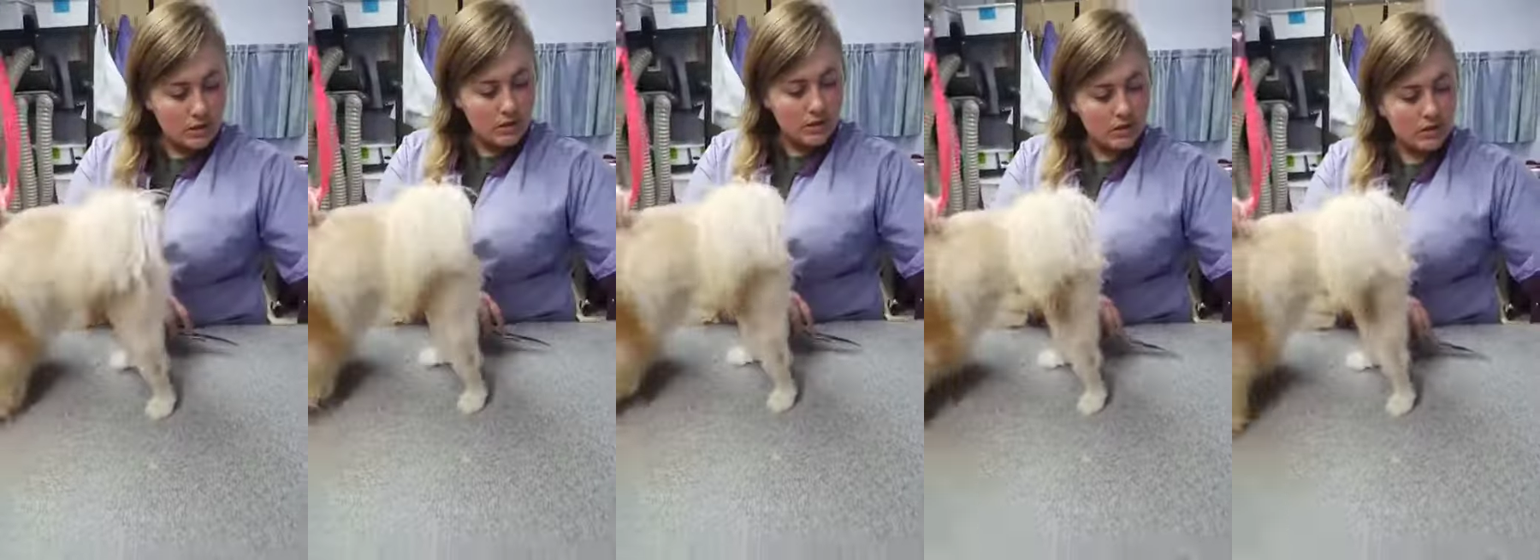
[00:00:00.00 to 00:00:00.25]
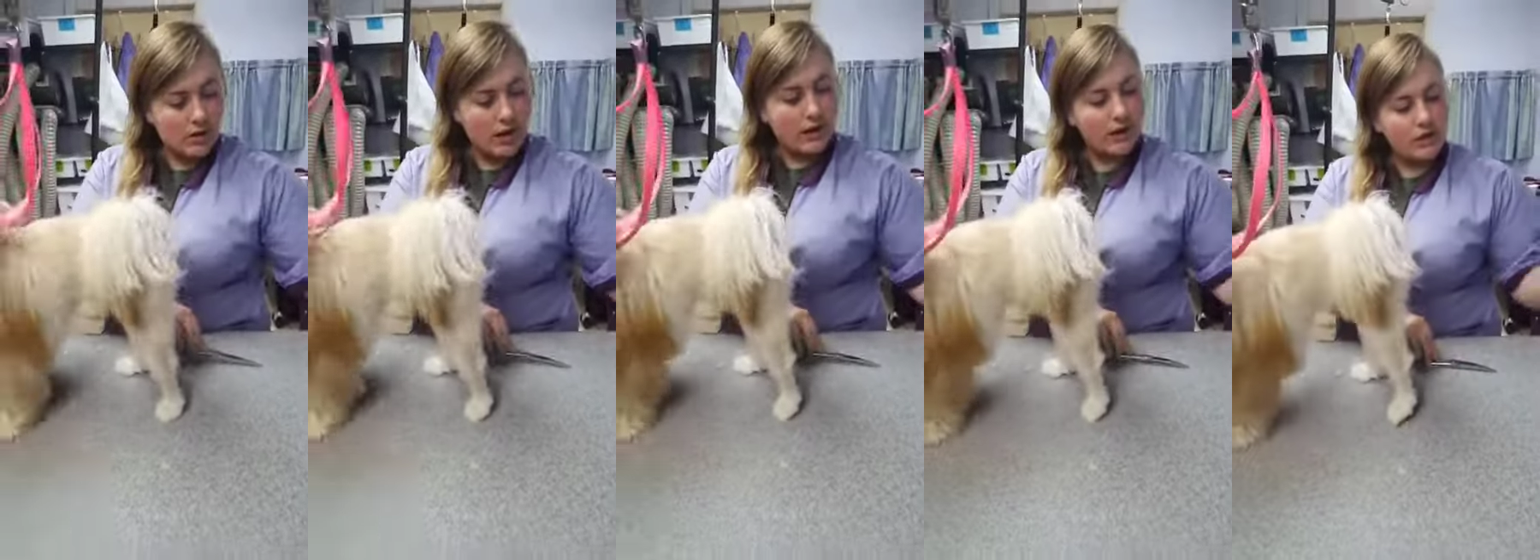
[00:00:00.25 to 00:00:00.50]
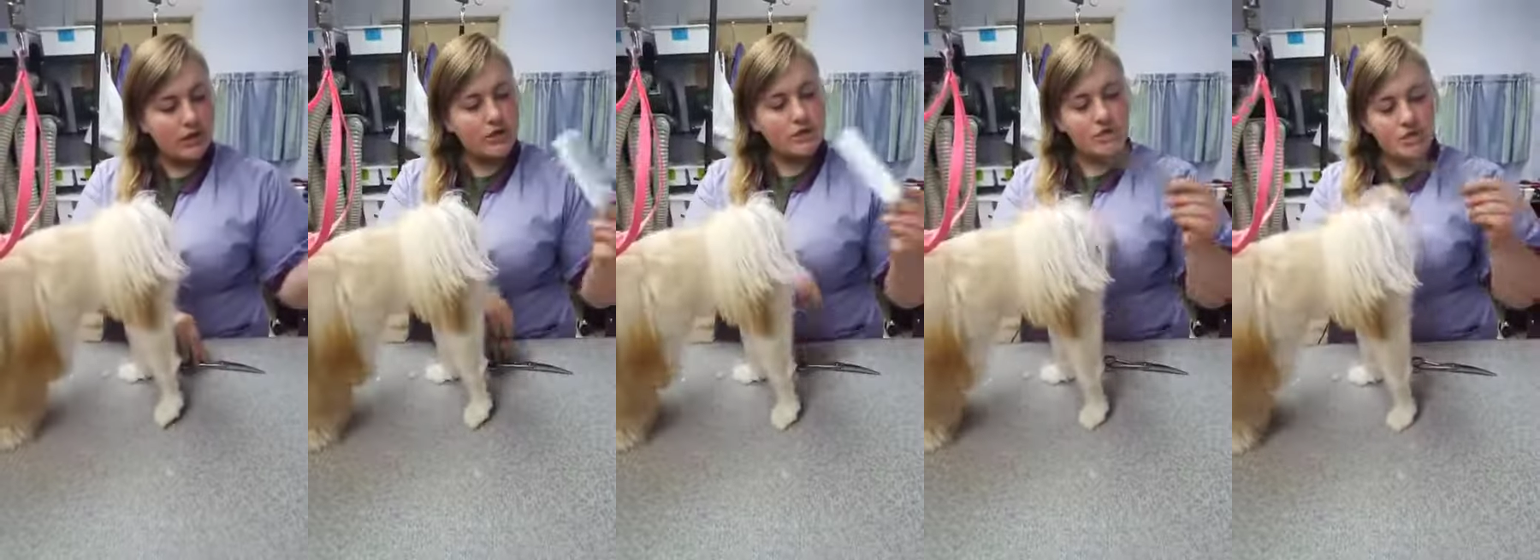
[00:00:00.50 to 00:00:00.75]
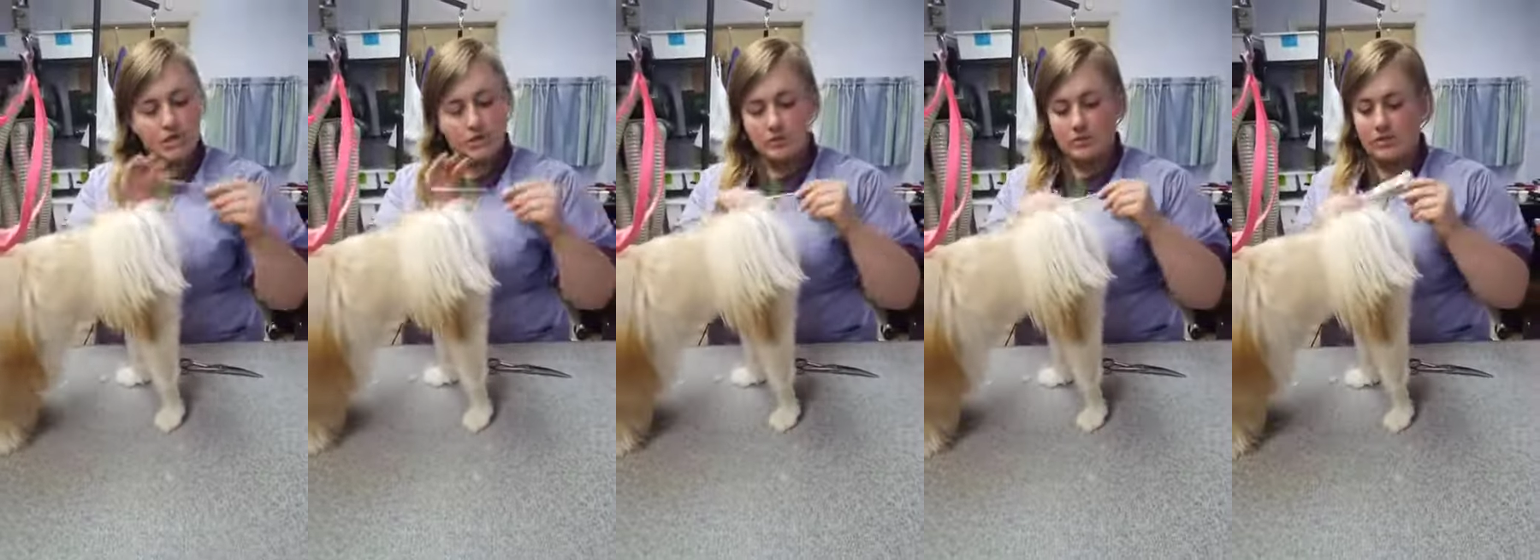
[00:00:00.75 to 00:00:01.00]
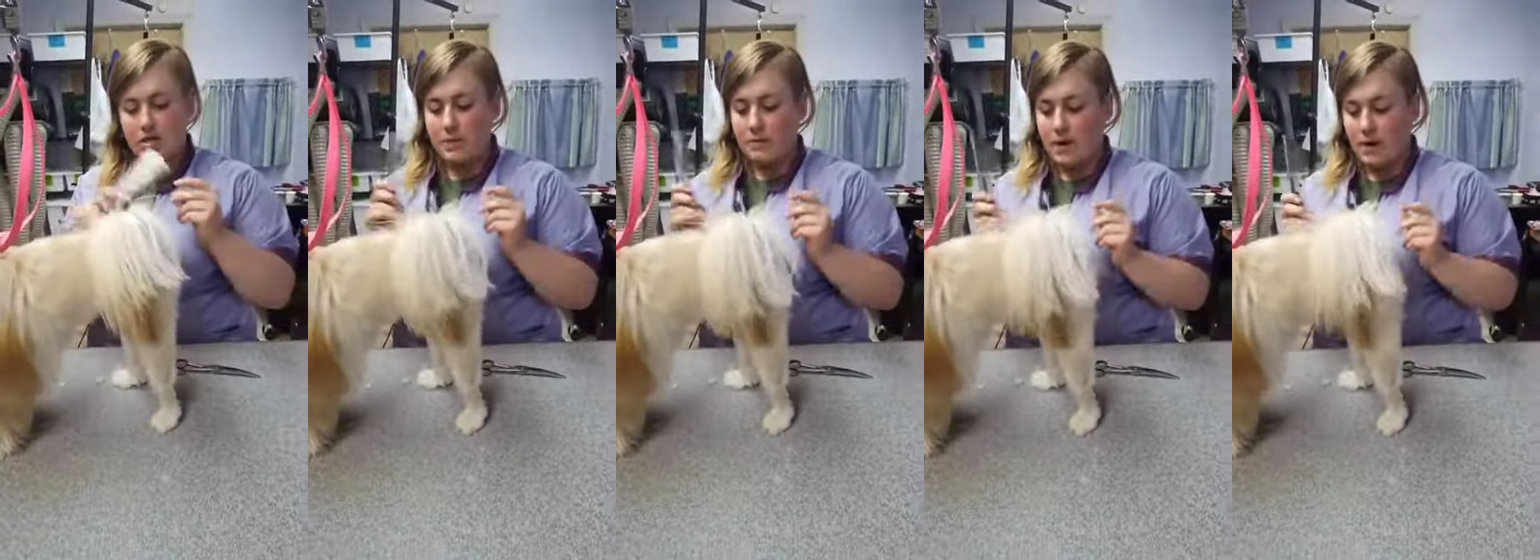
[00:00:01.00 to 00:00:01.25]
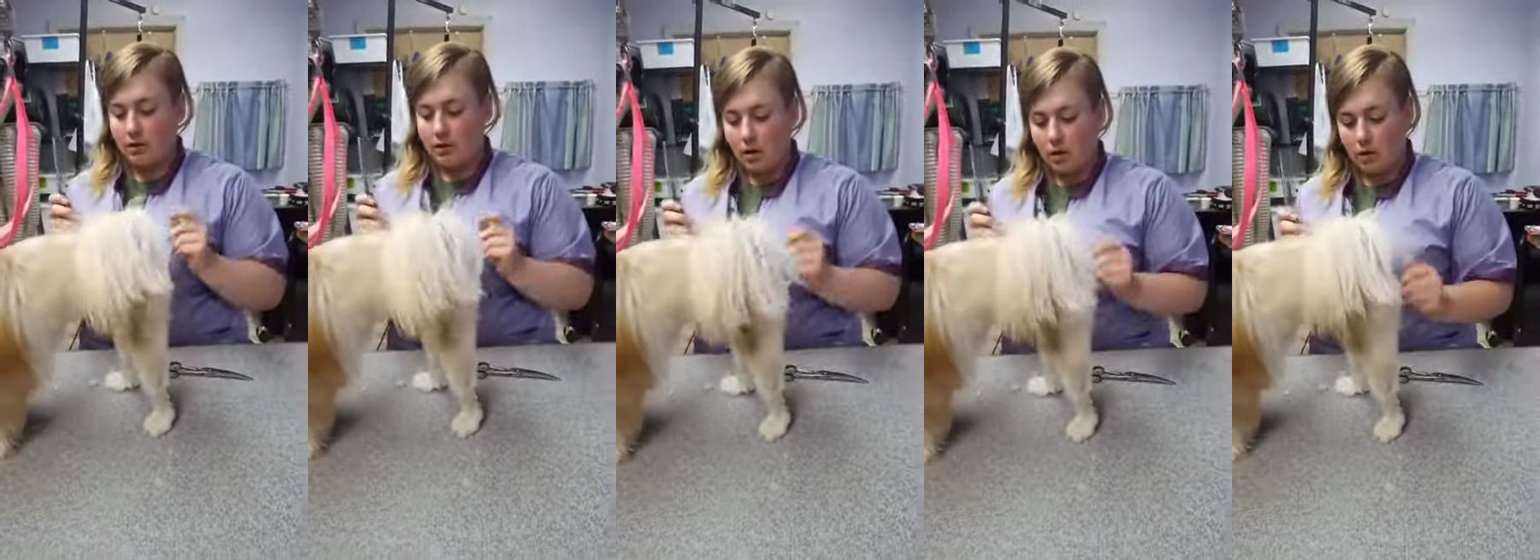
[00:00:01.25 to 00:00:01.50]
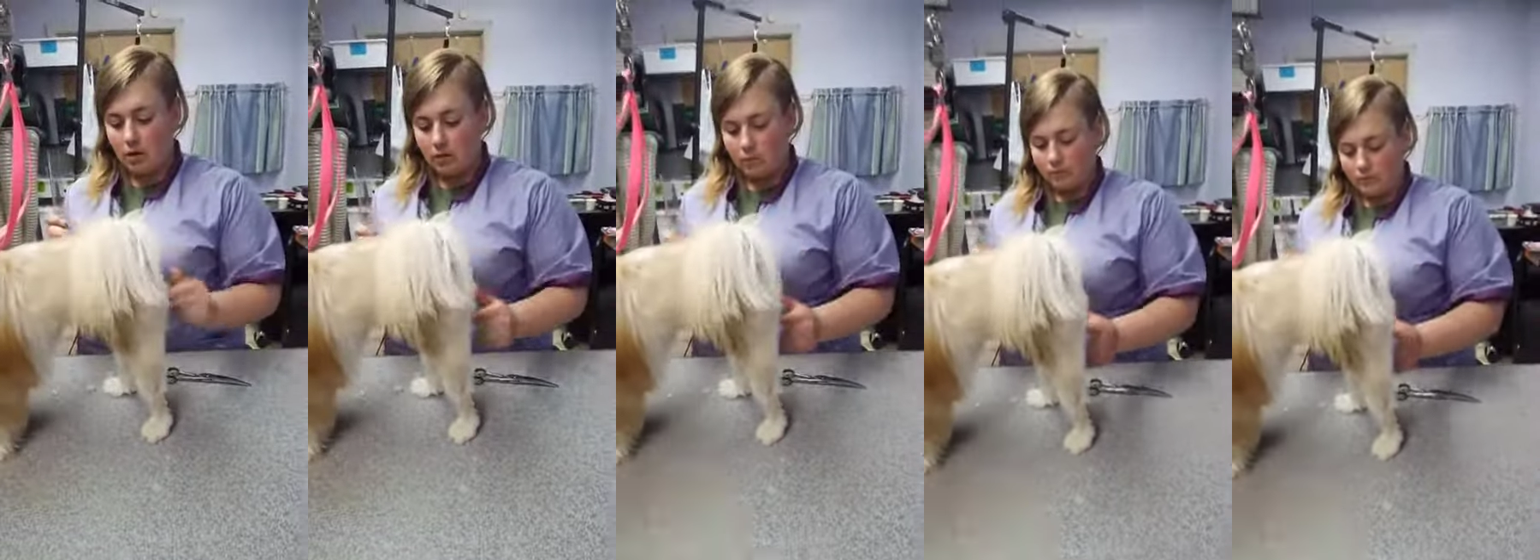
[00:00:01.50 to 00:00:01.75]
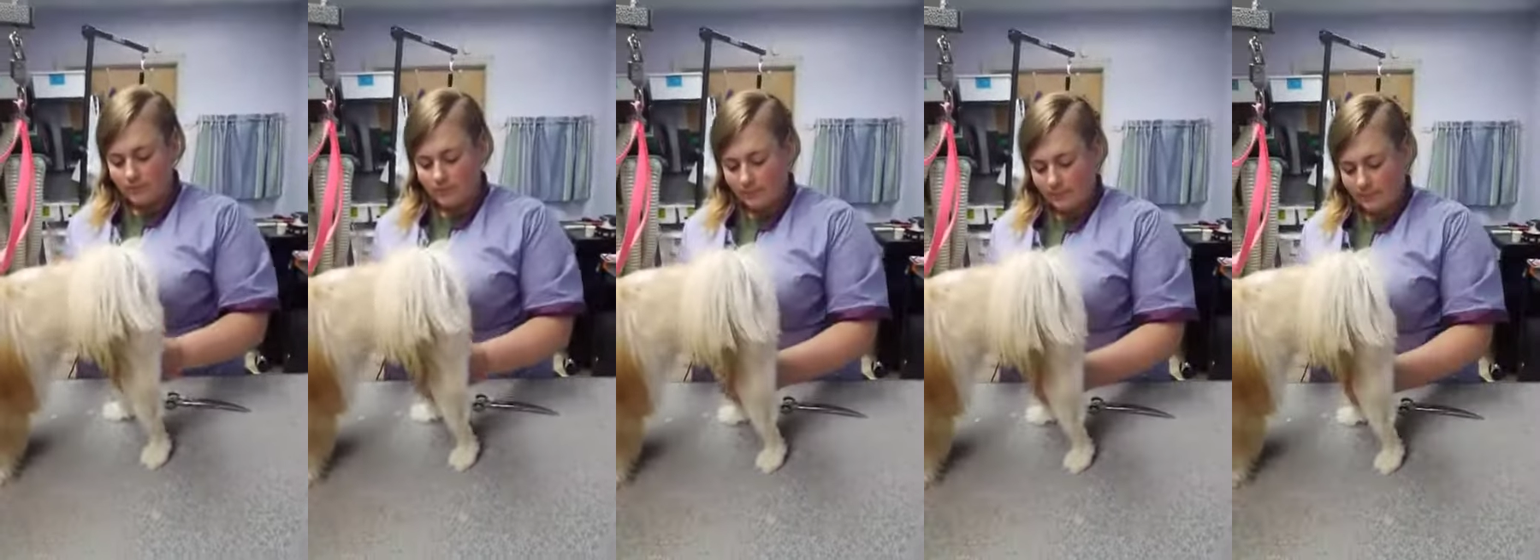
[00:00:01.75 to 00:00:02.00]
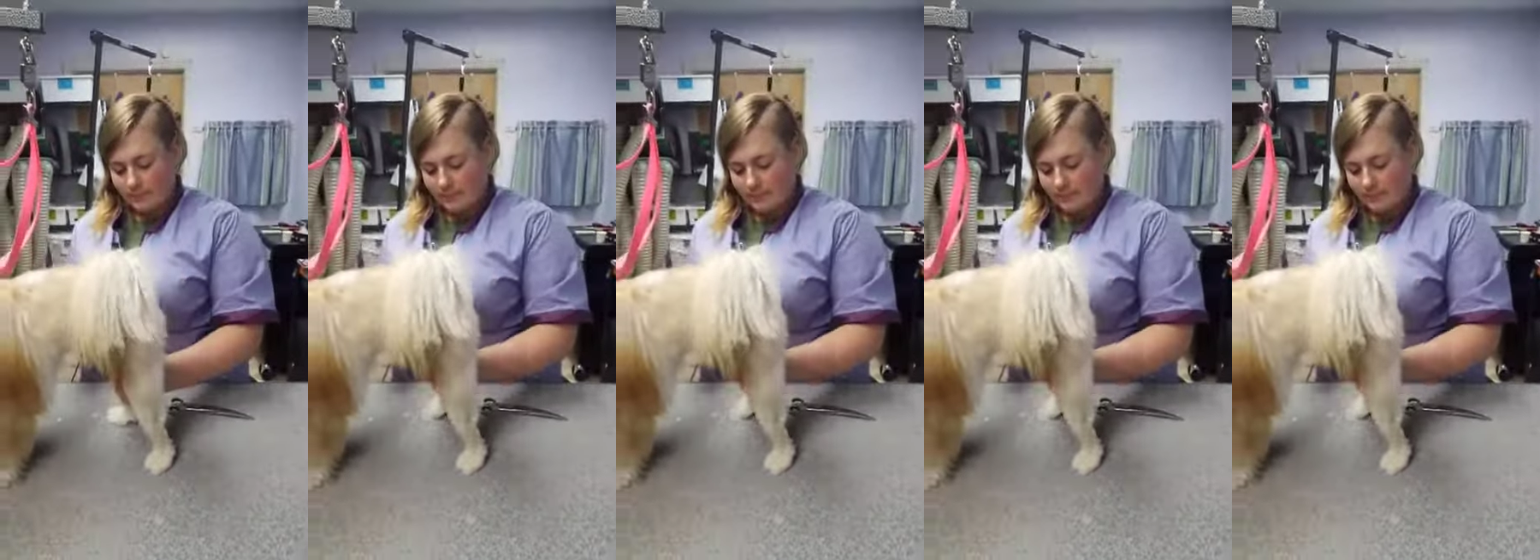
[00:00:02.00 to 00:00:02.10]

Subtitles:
So I actually use a metal comb.